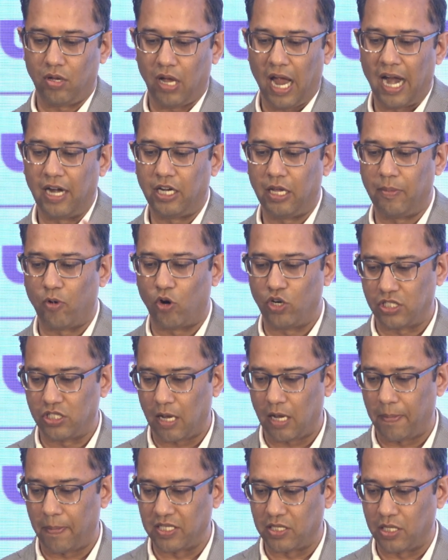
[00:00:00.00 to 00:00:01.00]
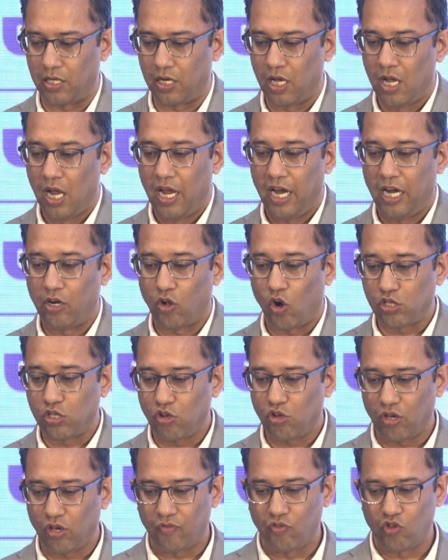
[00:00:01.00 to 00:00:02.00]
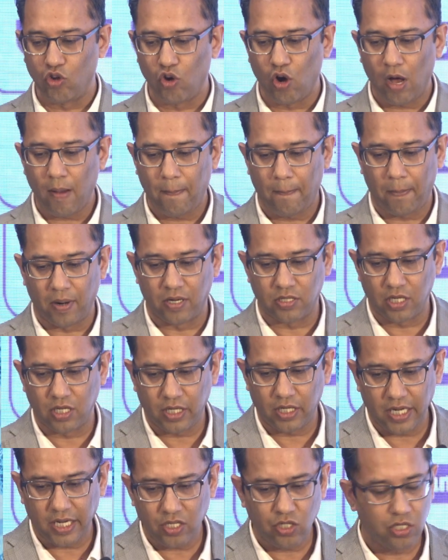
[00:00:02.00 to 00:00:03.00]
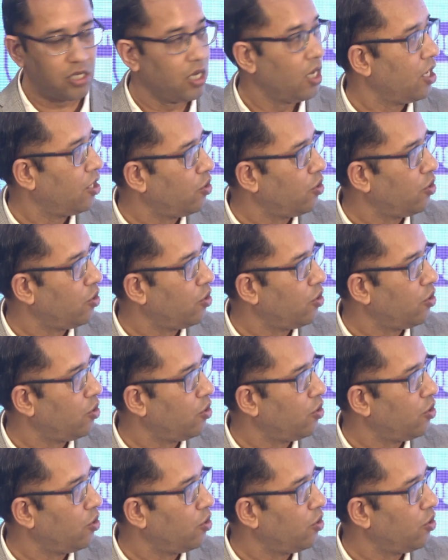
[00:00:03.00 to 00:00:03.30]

antibodies are present. It also gives you a percentage.